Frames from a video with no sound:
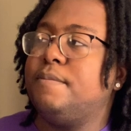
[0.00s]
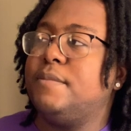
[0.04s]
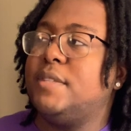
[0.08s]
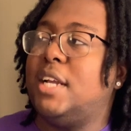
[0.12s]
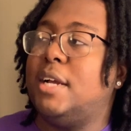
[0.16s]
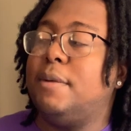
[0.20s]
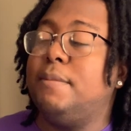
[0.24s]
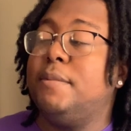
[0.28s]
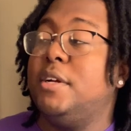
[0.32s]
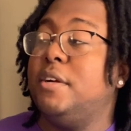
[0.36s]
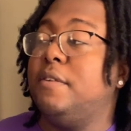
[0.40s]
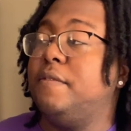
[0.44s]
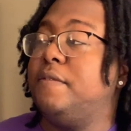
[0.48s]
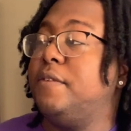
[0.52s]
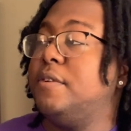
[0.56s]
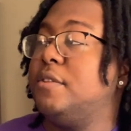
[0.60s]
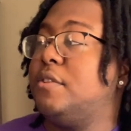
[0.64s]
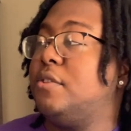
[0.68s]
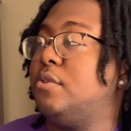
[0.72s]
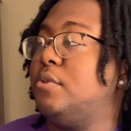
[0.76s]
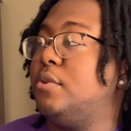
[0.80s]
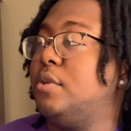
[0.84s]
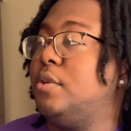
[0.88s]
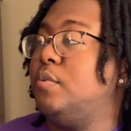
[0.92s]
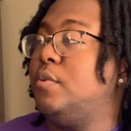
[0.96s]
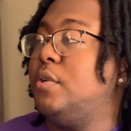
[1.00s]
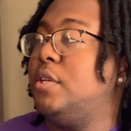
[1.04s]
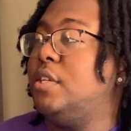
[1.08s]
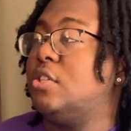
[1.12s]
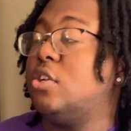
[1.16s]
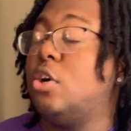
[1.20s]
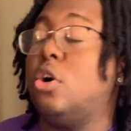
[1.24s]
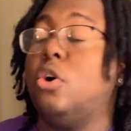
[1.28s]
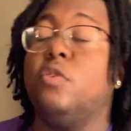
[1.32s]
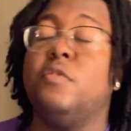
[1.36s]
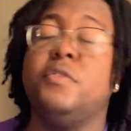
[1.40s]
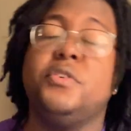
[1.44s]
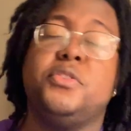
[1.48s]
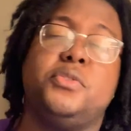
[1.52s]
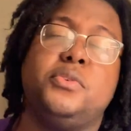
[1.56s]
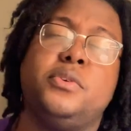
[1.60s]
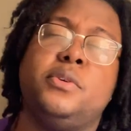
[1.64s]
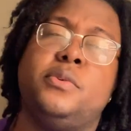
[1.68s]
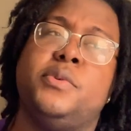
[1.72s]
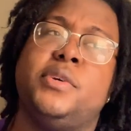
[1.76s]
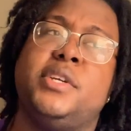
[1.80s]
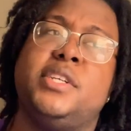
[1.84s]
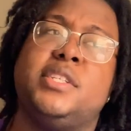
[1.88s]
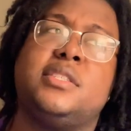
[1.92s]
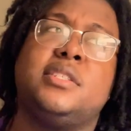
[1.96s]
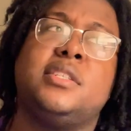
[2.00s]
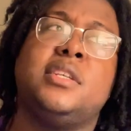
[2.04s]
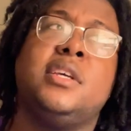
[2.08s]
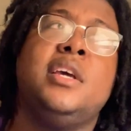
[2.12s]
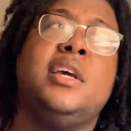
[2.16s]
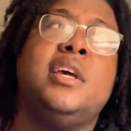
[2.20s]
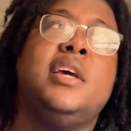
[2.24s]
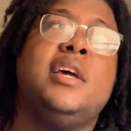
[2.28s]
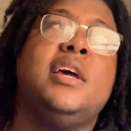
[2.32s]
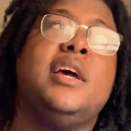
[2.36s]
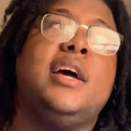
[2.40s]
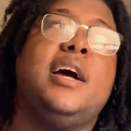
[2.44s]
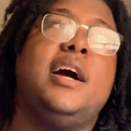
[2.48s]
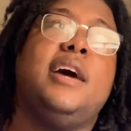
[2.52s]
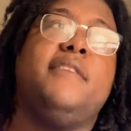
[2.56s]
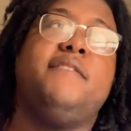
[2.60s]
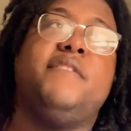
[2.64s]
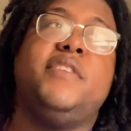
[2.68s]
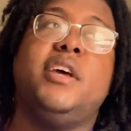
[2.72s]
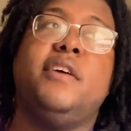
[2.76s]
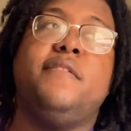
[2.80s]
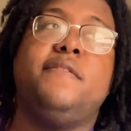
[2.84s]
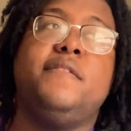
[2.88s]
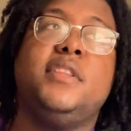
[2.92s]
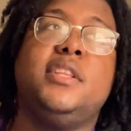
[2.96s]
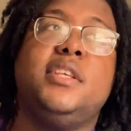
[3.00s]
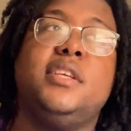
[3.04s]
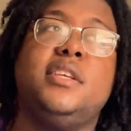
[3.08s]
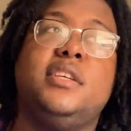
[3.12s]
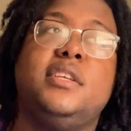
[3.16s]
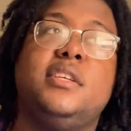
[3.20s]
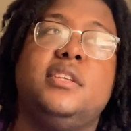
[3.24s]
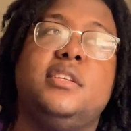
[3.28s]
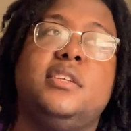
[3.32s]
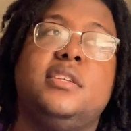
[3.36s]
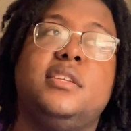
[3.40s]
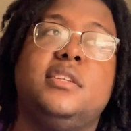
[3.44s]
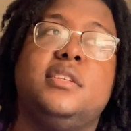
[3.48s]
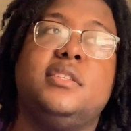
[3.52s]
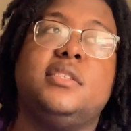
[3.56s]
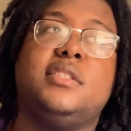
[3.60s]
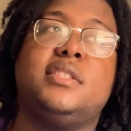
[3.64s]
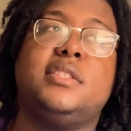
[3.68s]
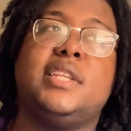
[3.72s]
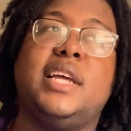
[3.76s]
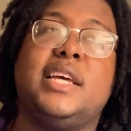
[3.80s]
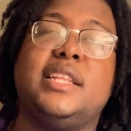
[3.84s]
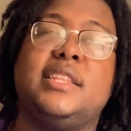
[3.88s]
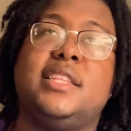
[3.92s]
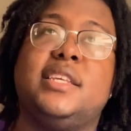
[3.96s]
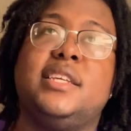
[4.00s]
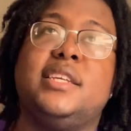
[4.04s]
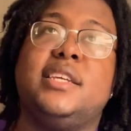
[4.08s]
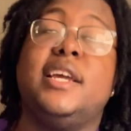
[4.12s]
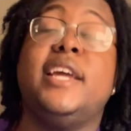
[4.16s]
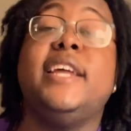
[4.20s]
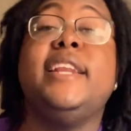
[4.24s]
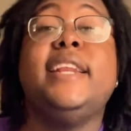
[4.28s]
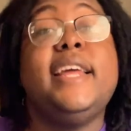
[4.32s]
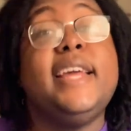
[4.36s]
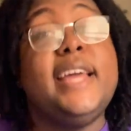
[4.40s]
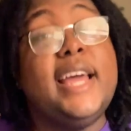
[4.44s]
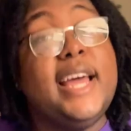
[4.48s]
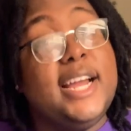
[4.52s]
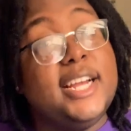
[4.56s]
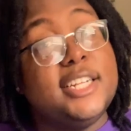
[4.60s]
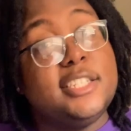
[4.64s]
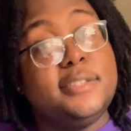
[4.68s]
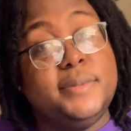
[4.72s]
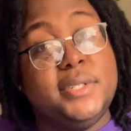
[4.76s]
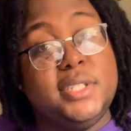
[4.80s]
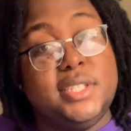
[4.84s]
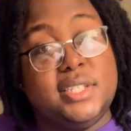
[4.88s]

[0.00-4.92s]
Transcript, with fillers: I've been for three weeks, over three weeks. I've definitely, I think, and they asked me